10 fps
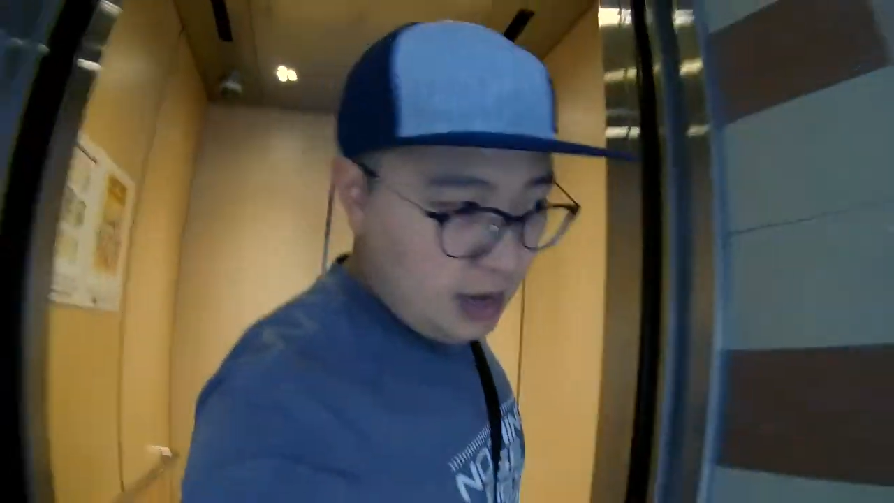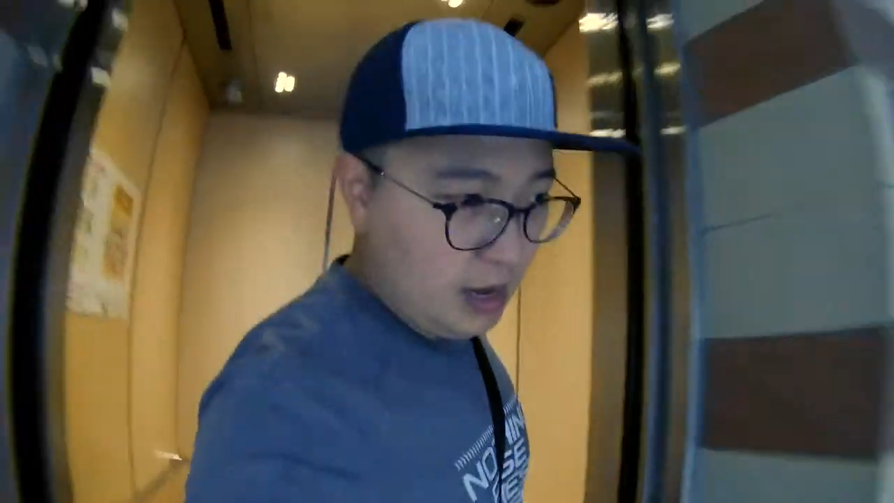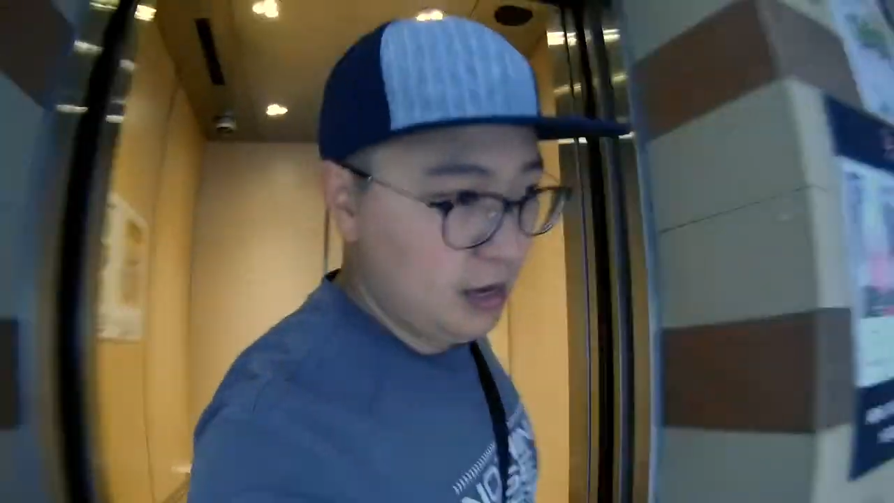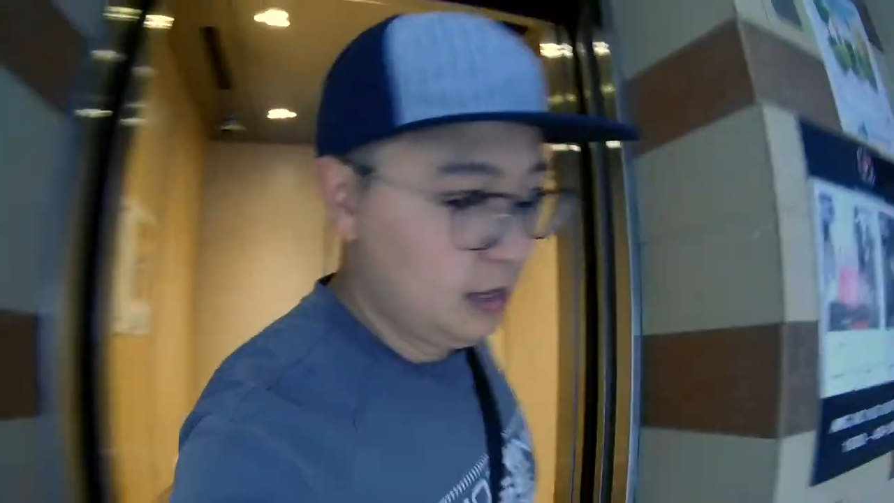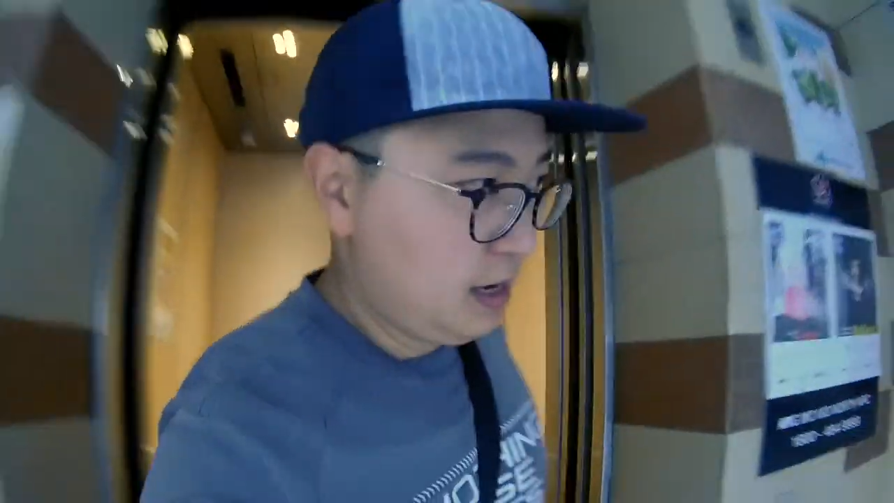
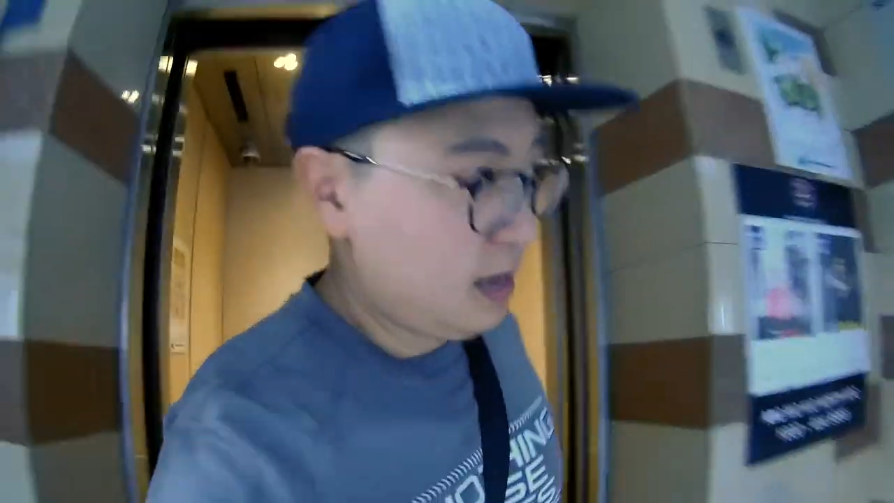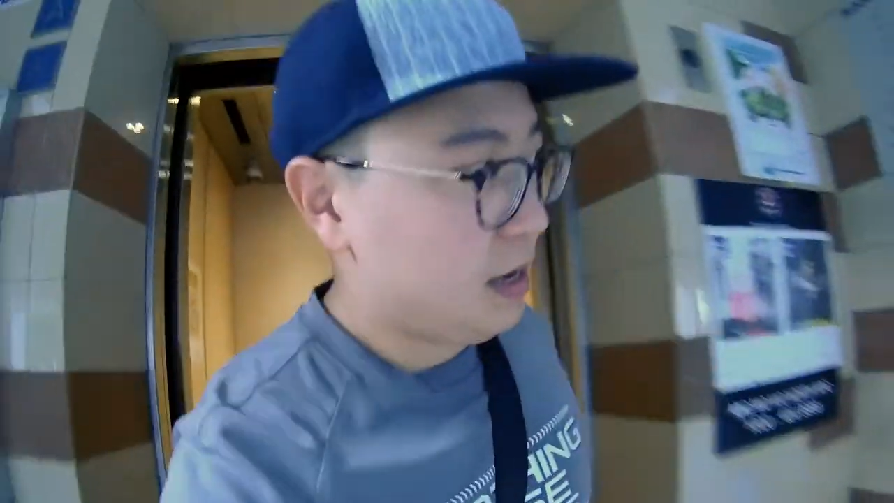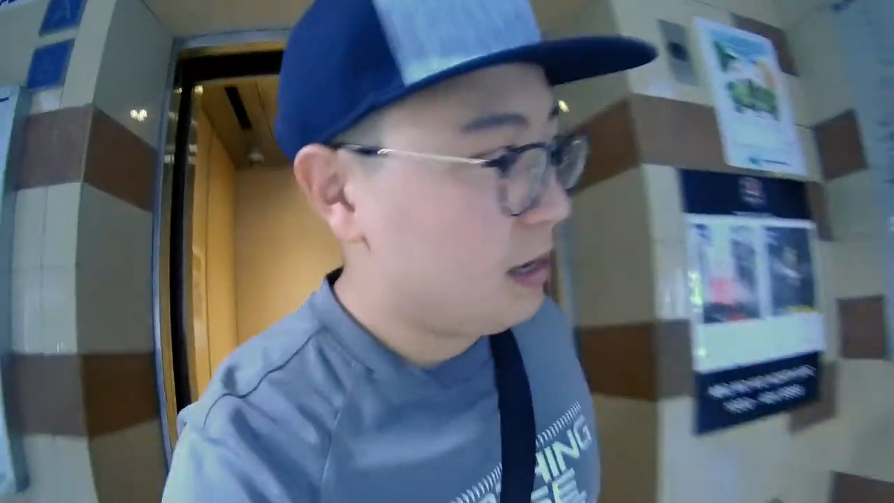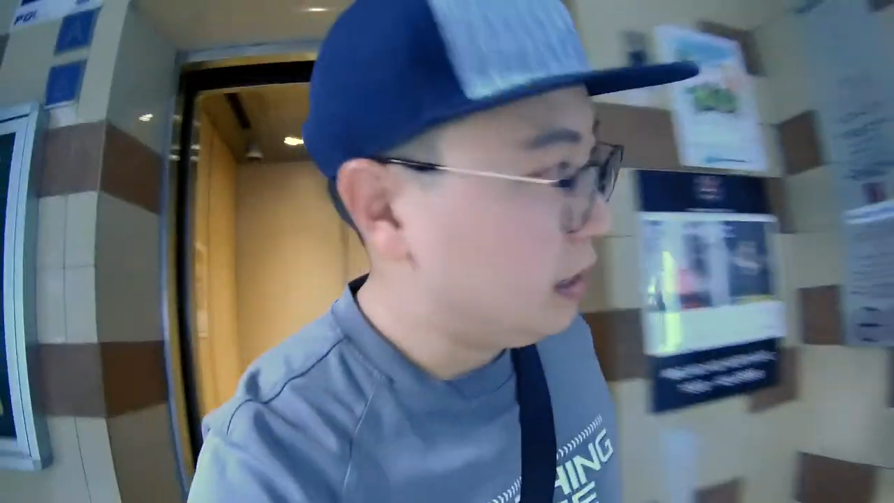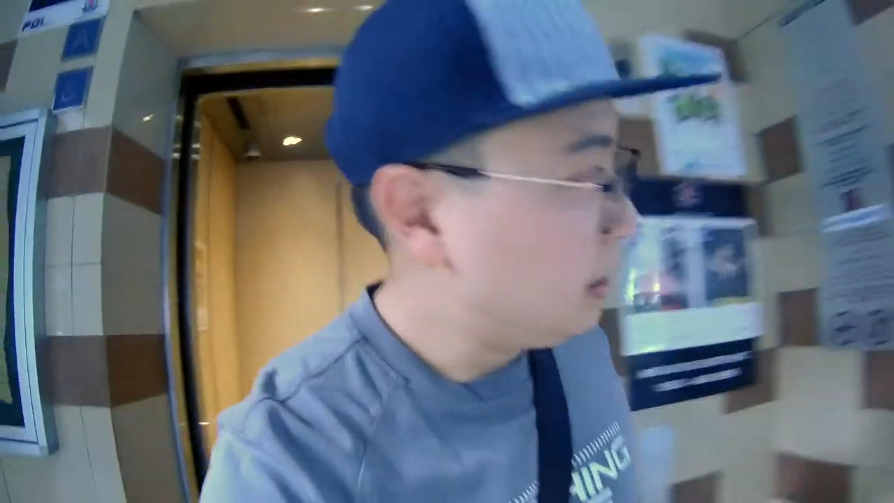And
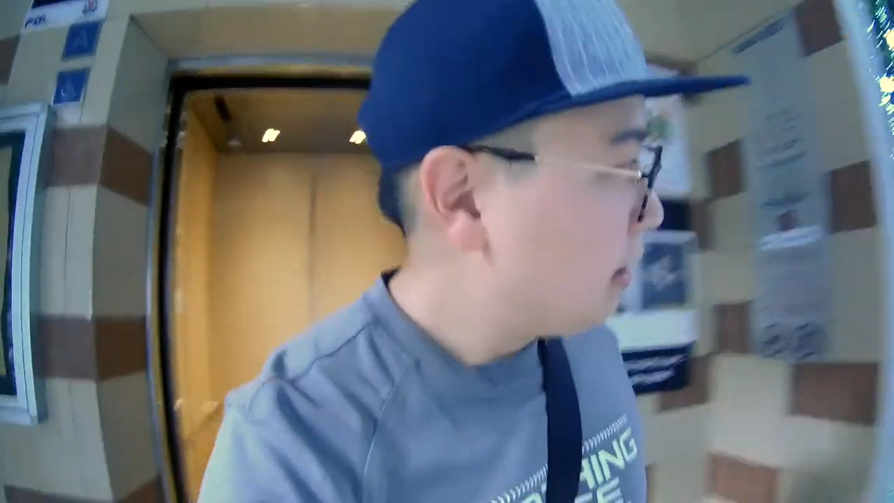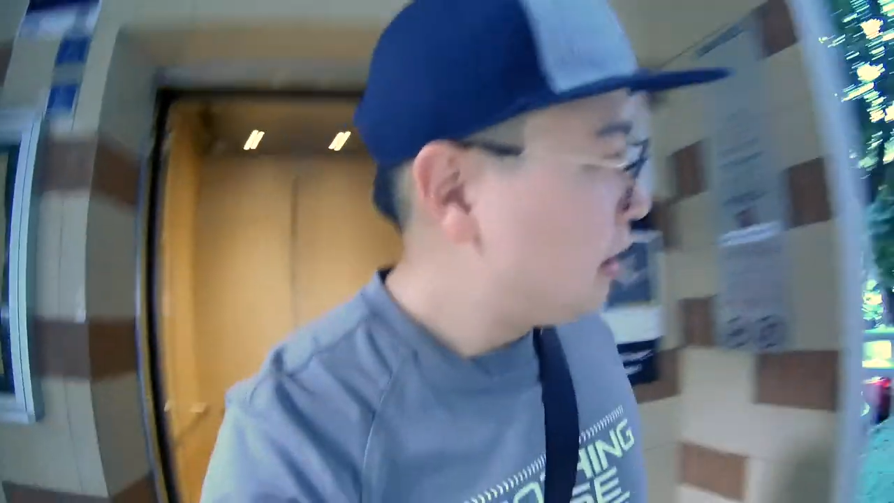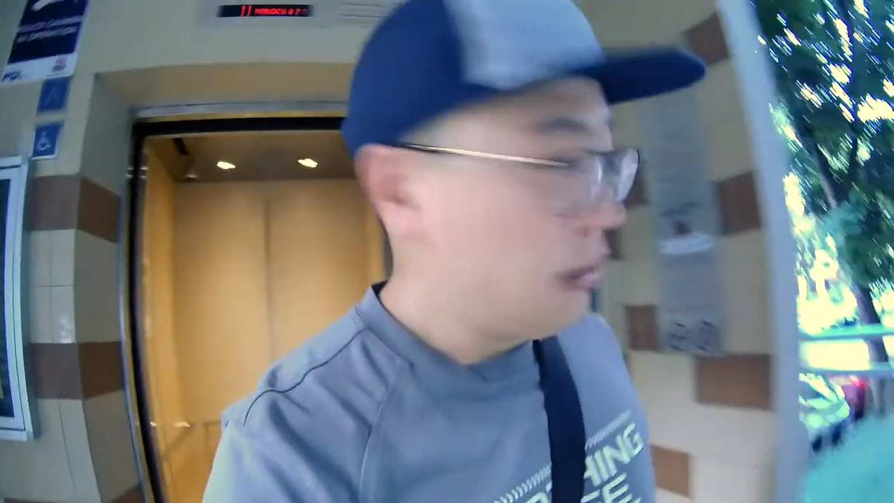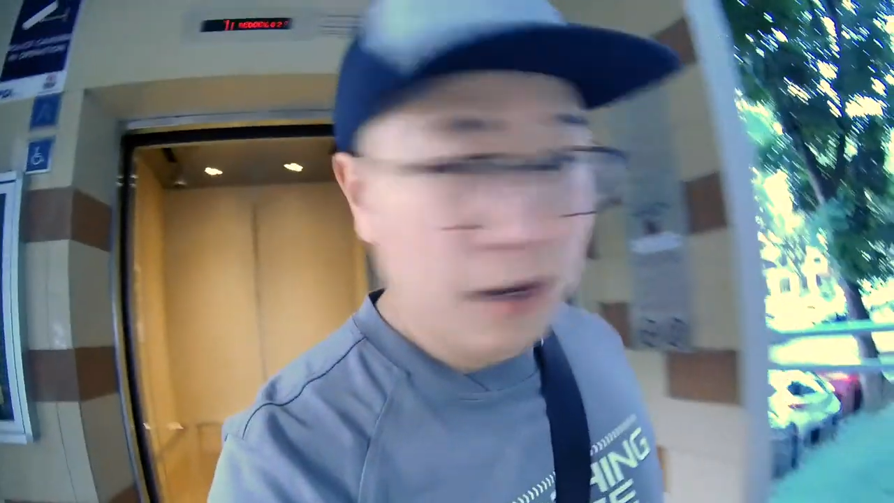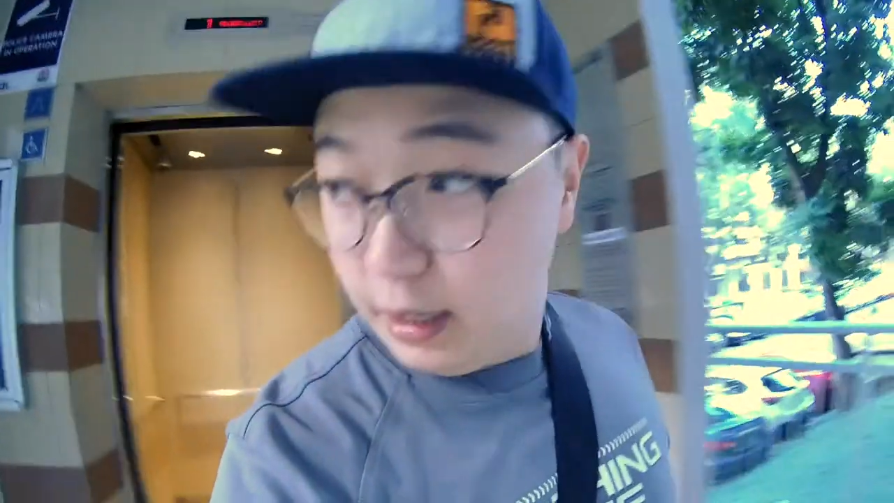
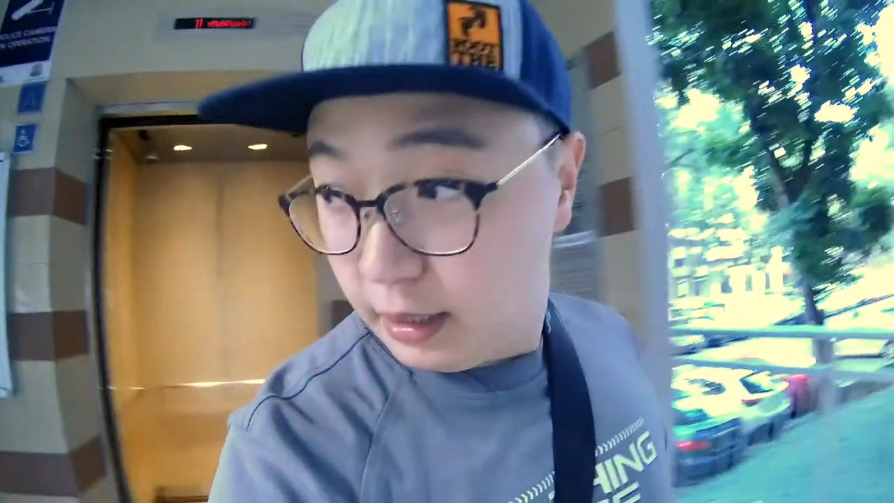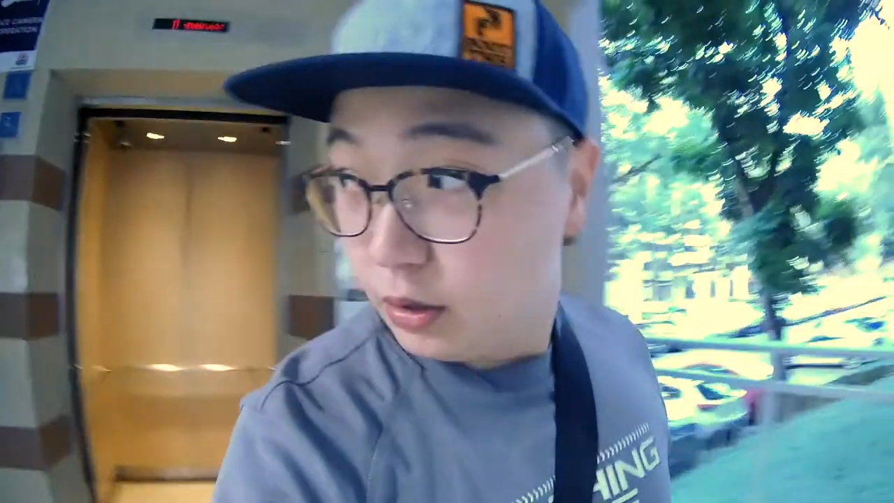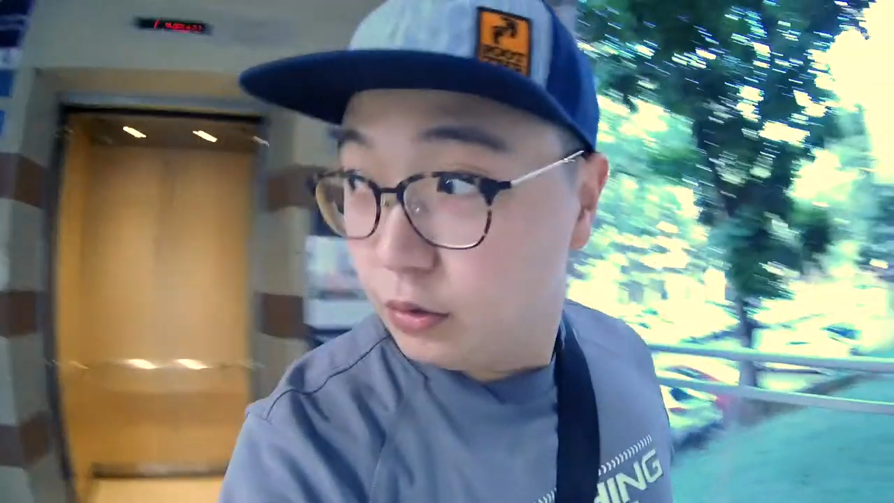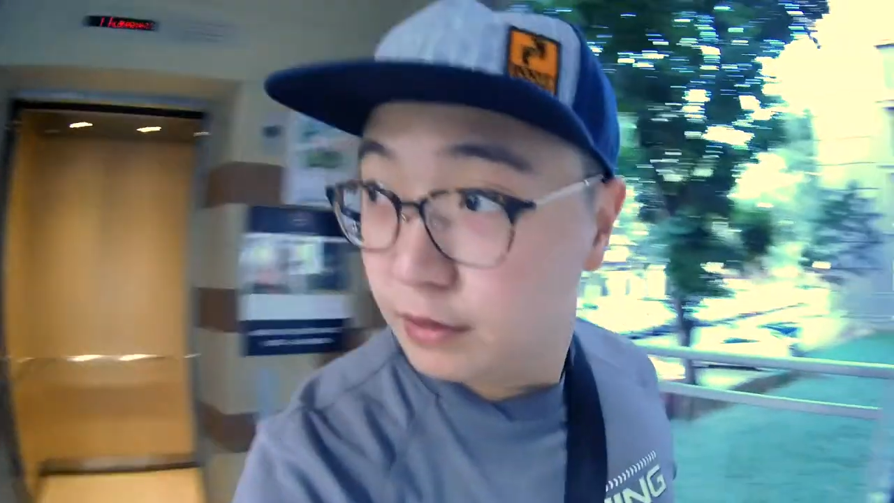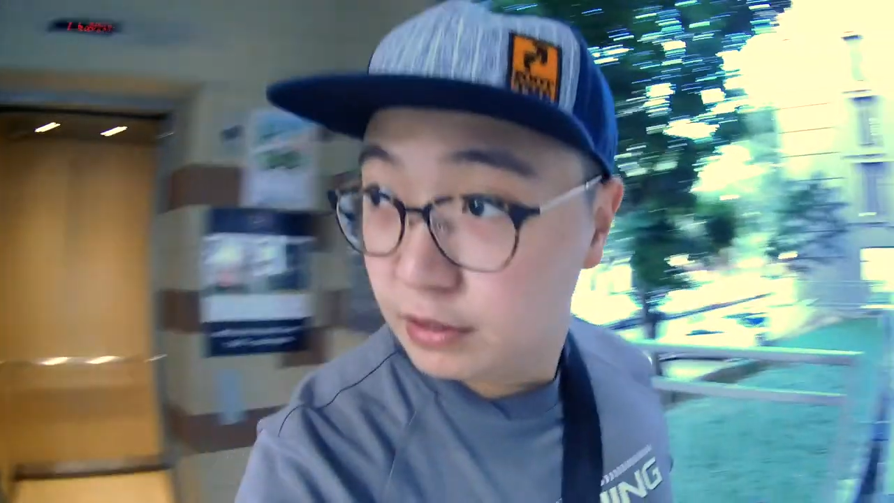heading
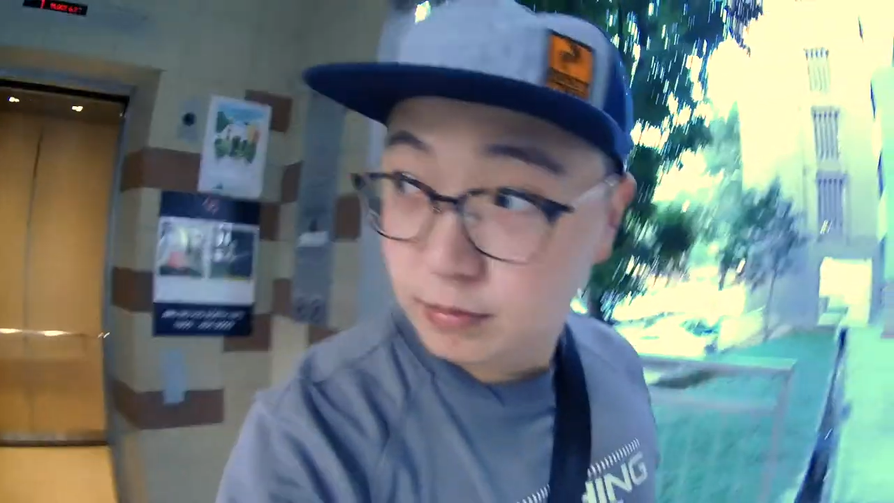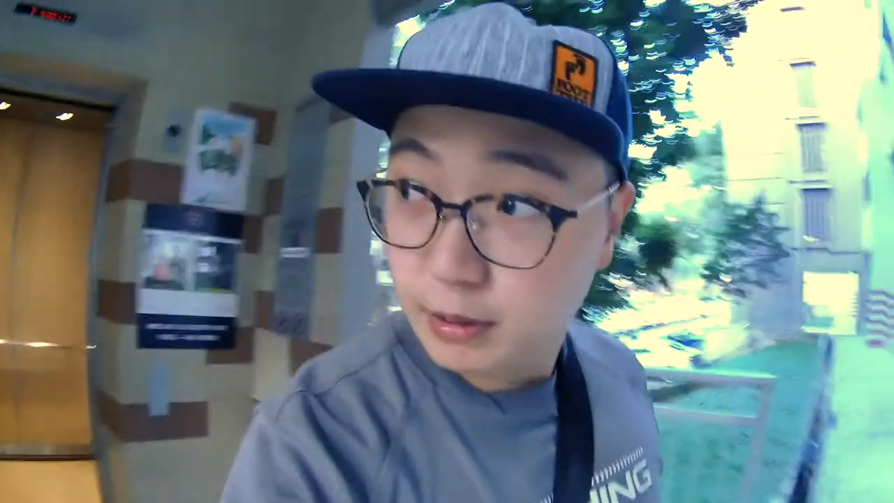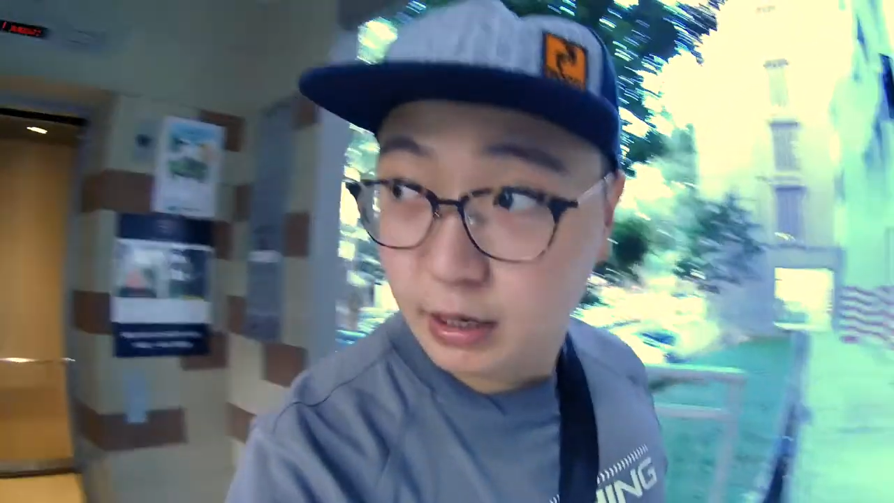over to my